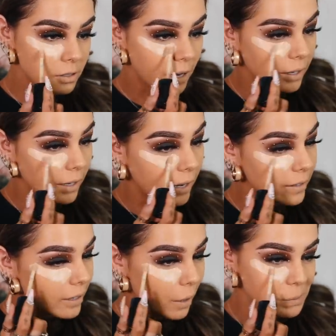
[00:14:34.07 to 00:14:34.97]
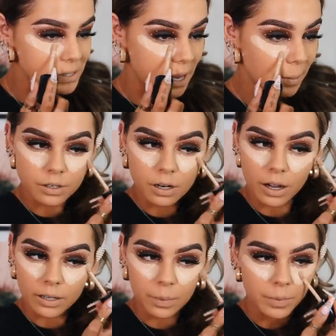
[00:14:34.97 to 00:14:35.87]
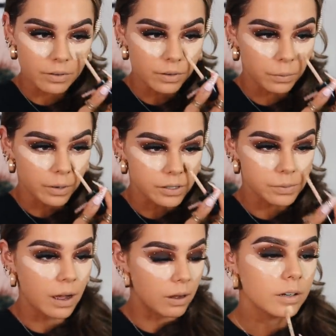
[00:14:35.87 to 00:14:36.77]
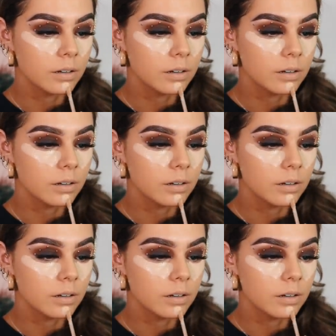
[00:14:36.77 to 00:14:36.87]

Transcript: Okay, the whole sub. Gonna highlight with it real quick as well.